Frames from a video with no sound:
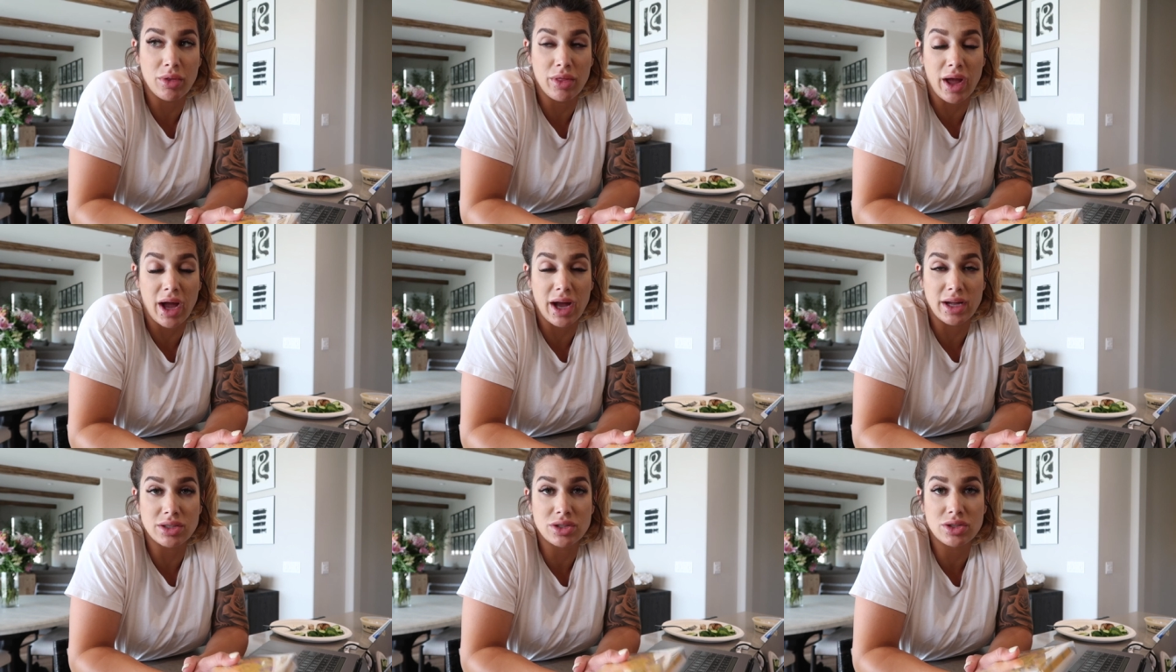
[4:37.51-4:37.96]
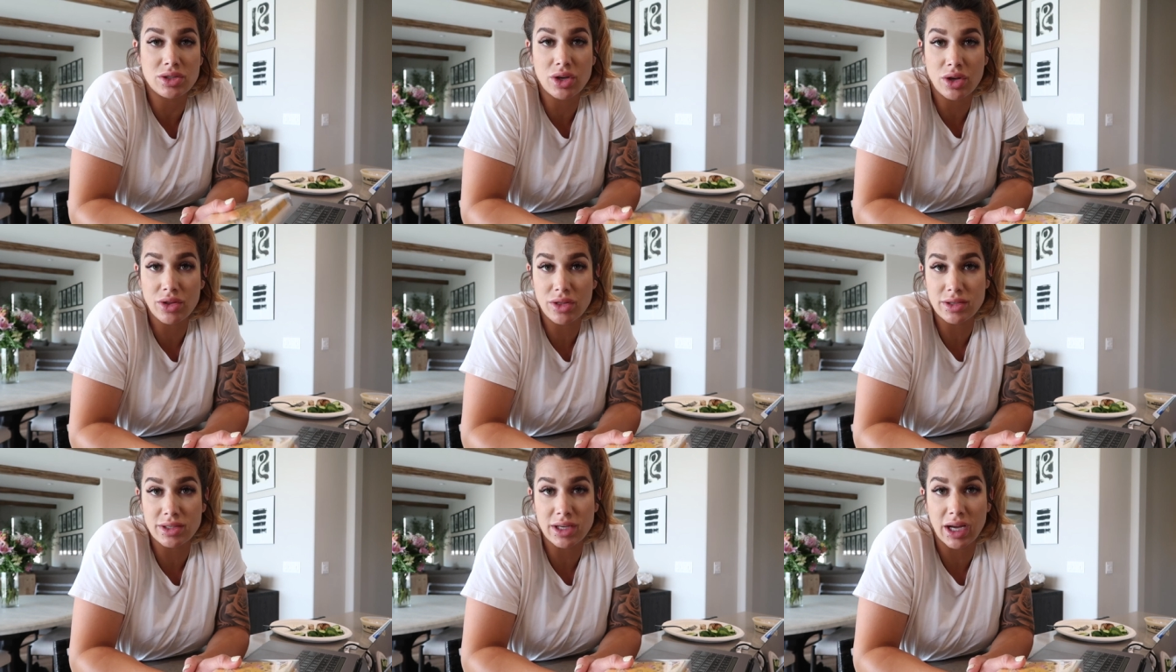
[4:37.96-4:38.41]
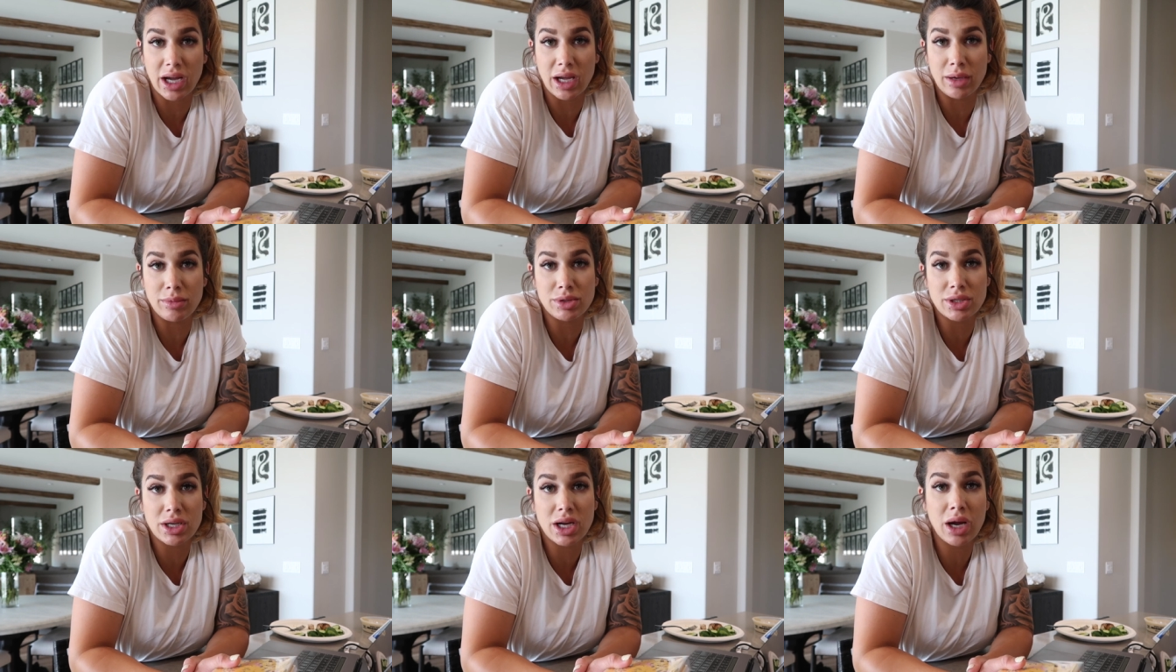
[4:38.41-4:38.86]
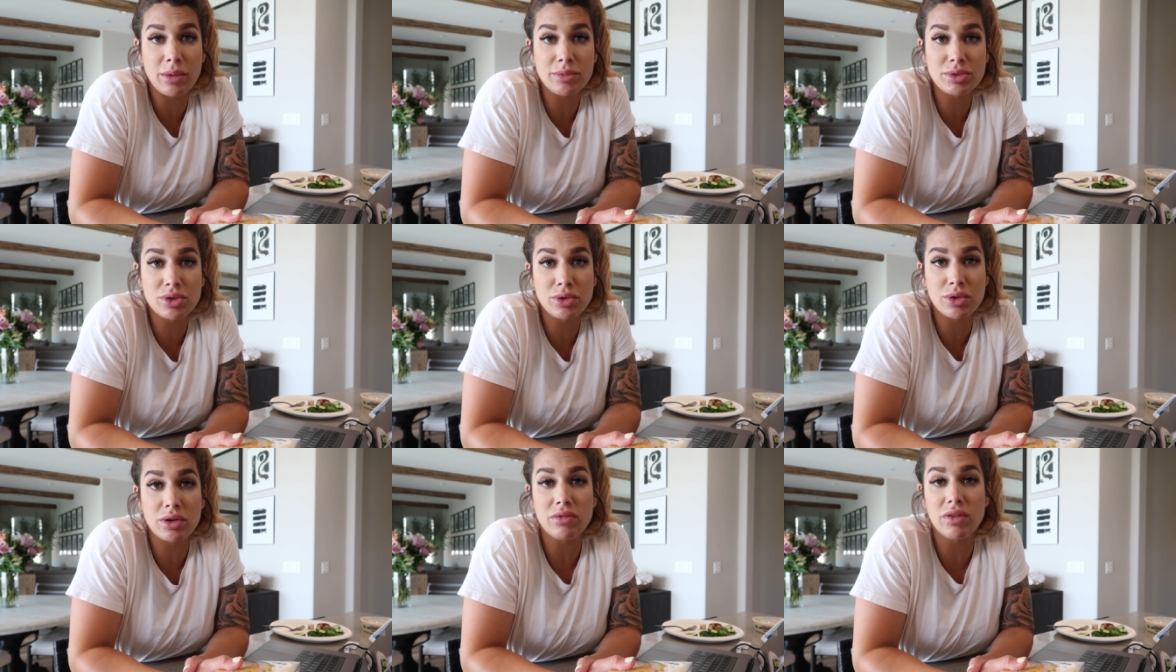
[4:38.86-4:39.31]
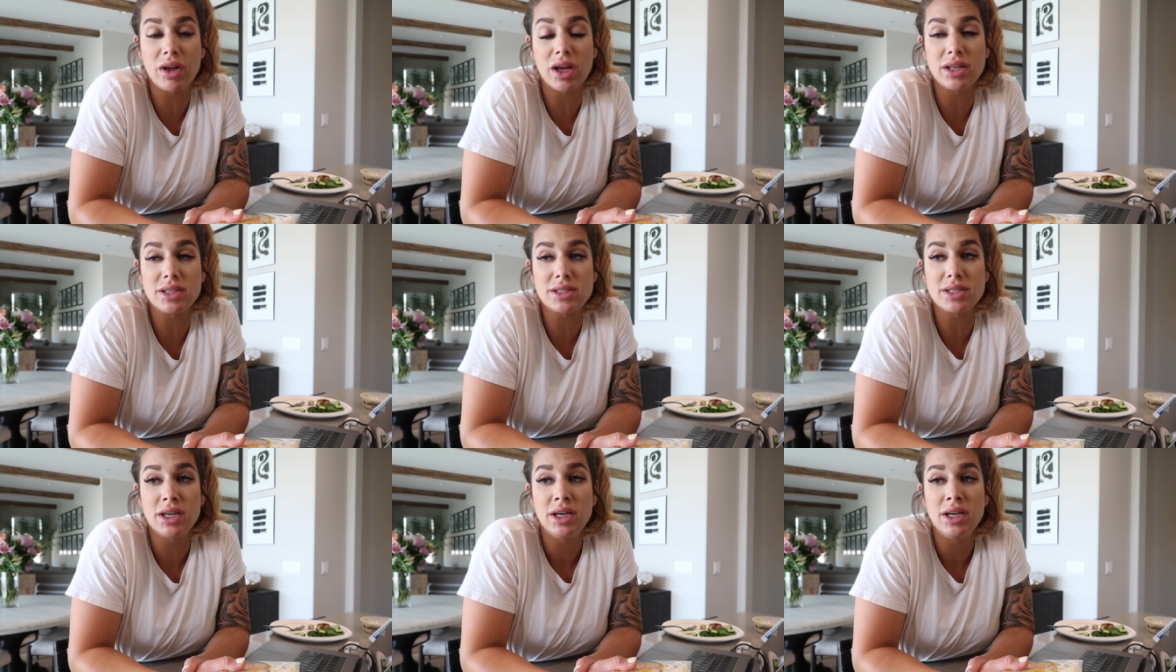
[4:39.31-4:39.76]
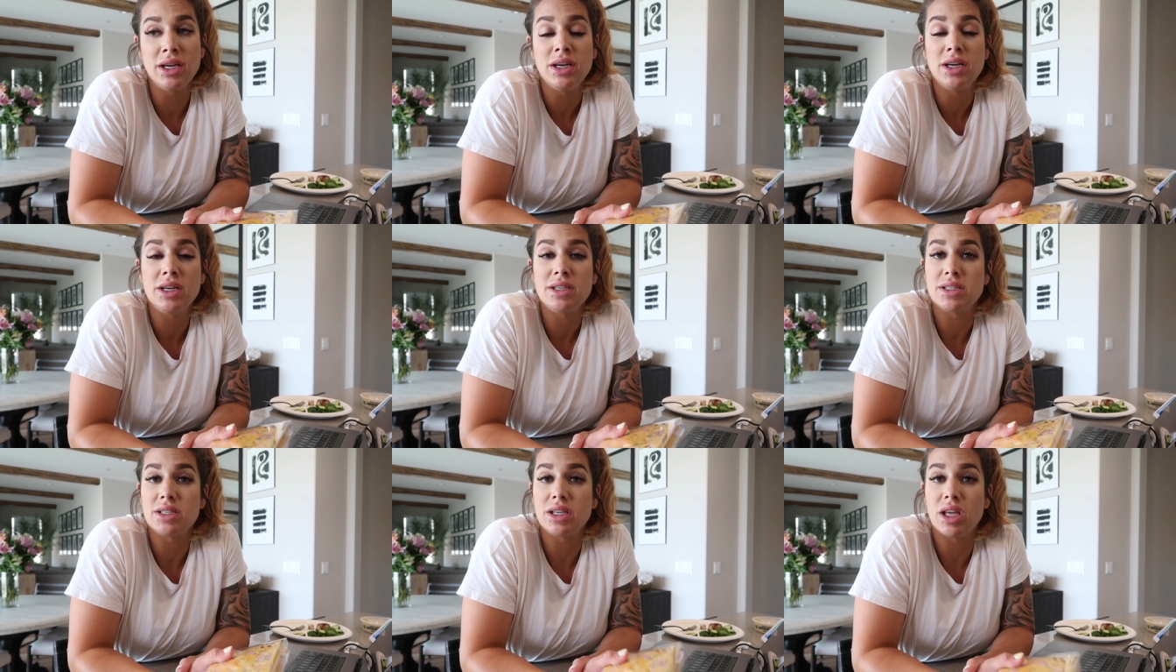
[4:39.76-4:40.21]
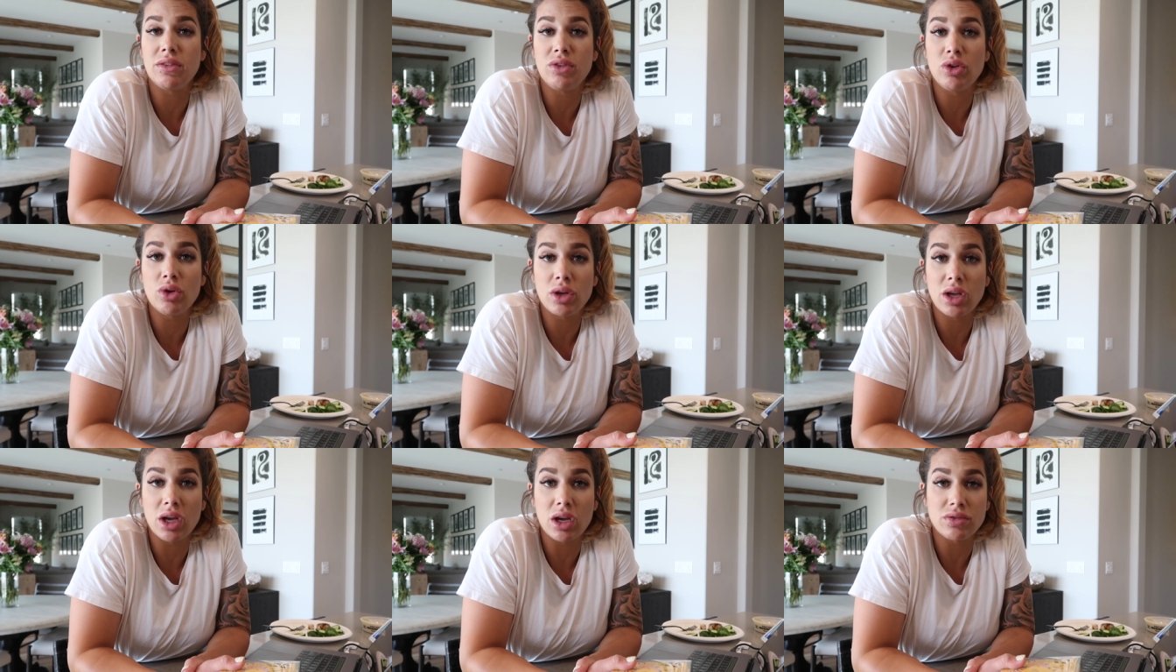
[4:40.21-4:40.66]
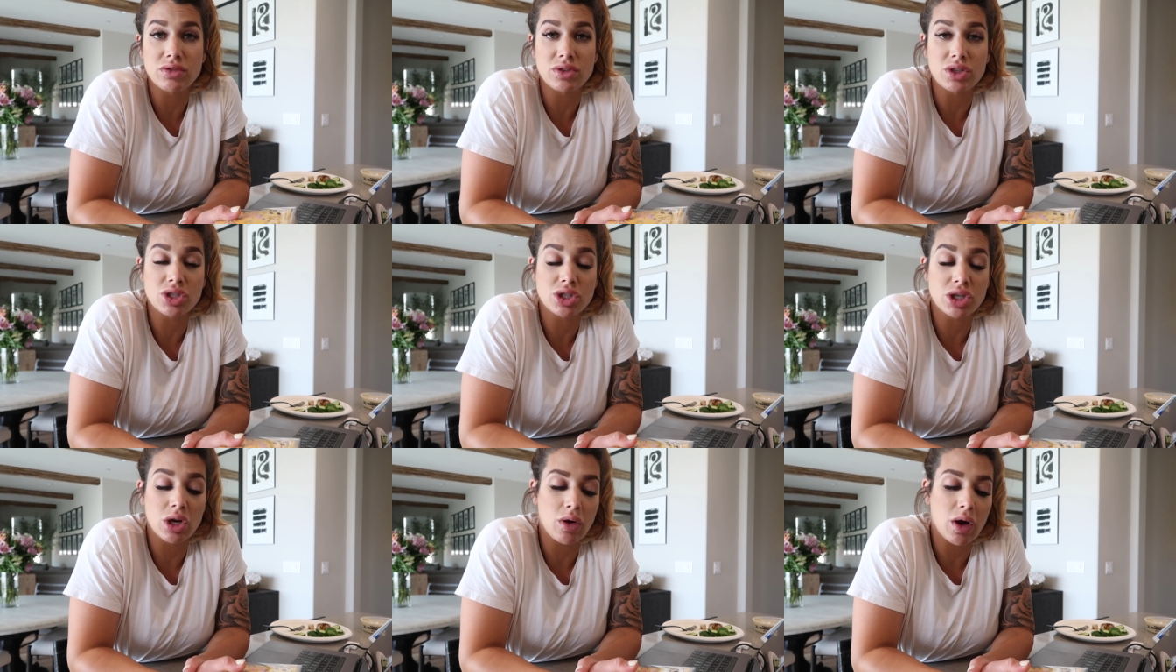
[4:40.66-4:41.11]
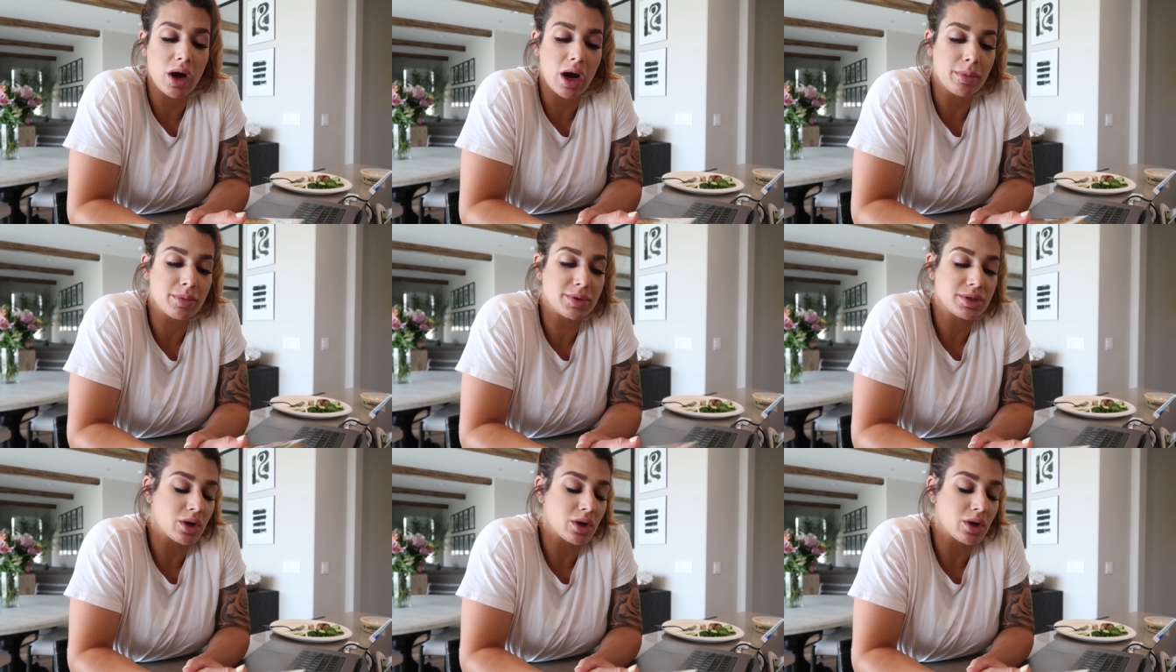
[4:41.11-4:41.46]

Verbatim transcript: that took the time to come to an event, to give you a gift, to show up.